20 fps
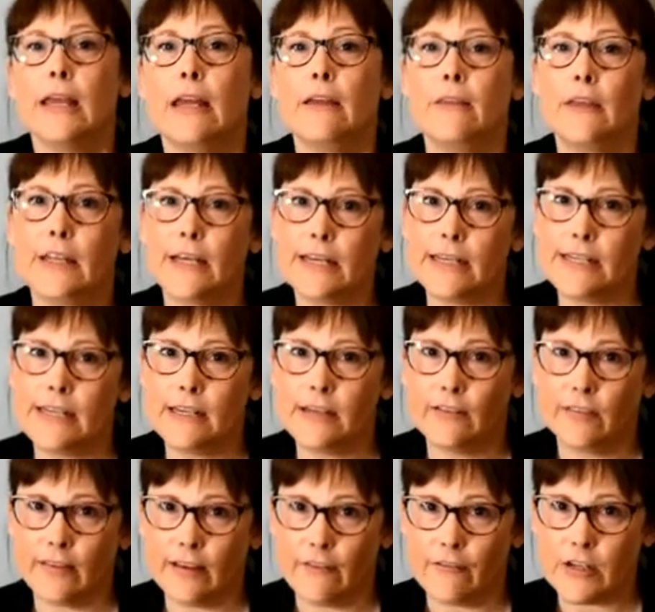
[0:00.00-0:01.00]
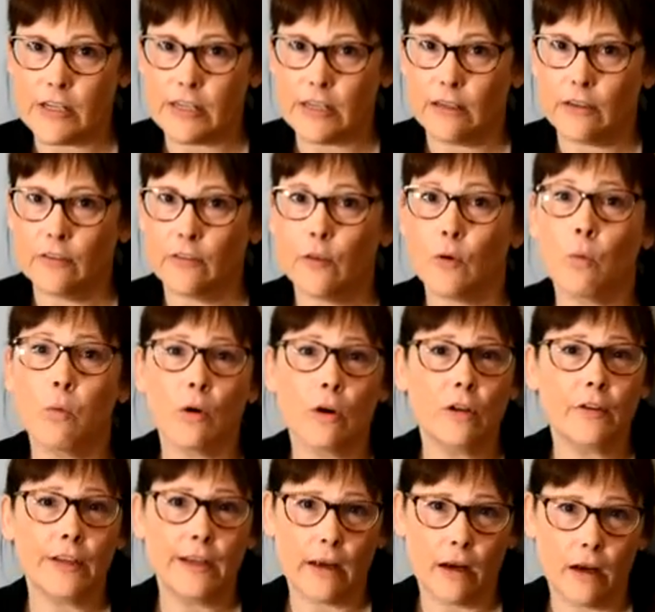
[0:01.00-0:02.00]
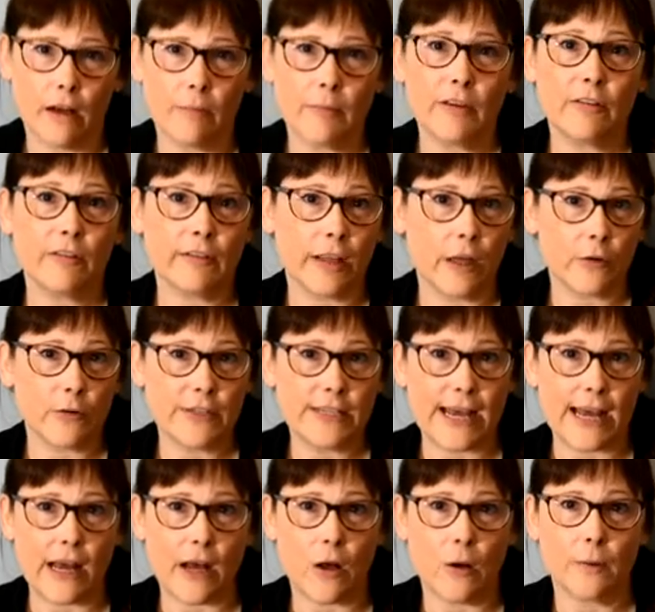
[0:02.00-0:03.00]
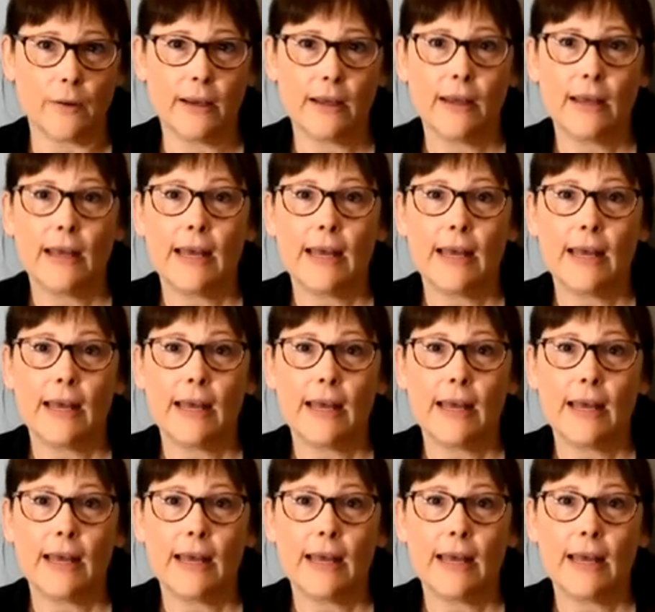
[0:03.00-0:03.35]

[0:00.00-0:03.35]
In the 1970s, the world economy slowed down,